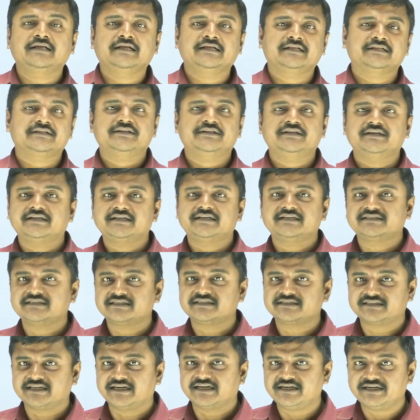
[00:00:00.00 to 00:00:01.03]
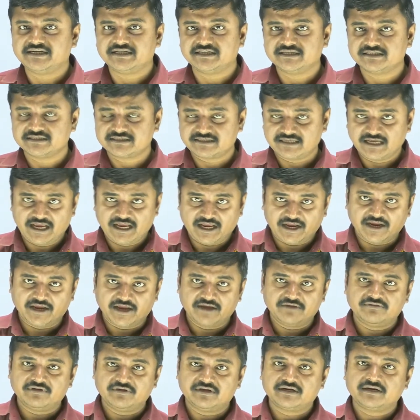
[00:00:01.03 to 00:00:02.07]
there is a sentence
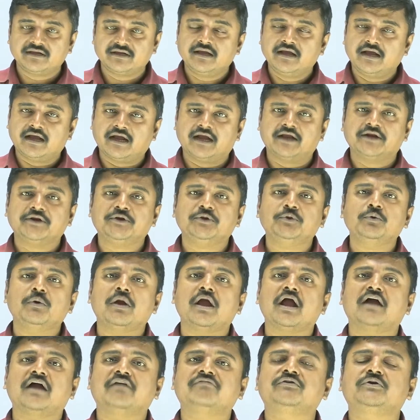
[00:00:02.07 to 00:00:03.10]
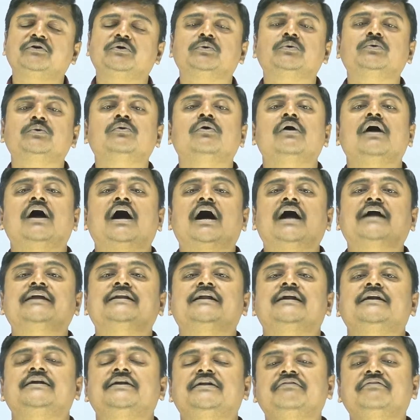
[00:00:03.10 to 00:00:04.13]
given and you have to
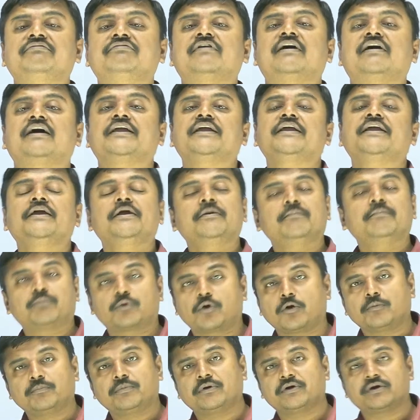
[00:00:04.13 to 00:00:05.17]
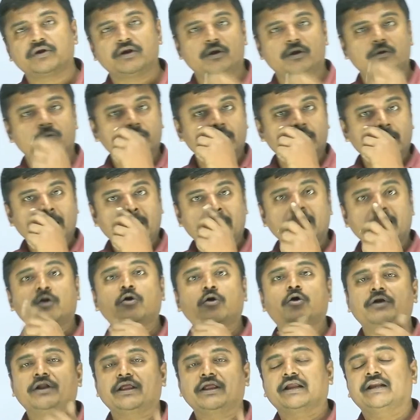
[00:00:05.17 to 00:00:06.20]
identify proper noun
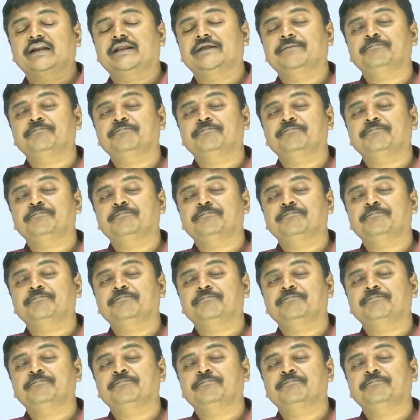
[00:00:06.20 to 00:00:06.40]
accordingly.